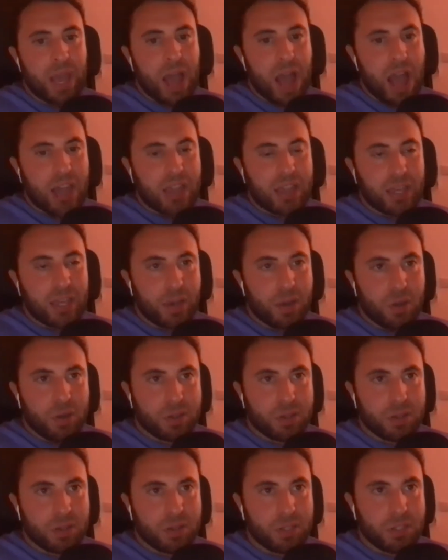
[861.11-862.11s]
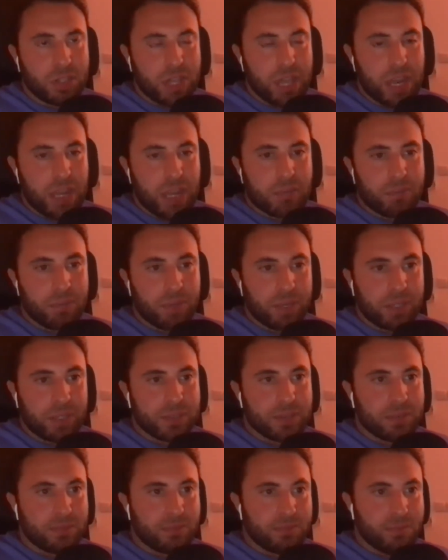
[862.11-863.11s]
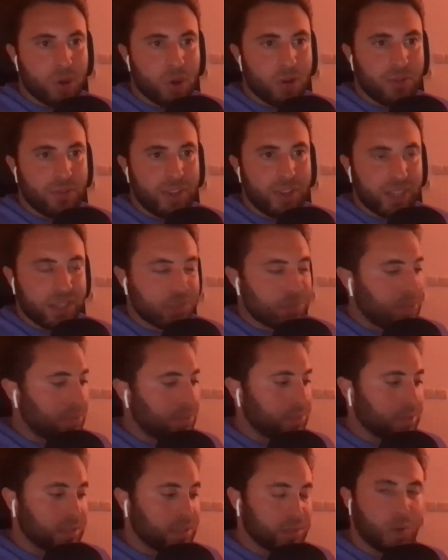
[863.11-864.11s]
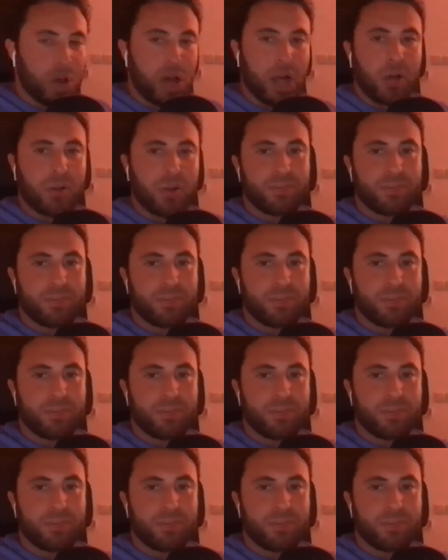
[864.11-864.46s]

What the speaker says: I think also the genetic piece motivates people as well.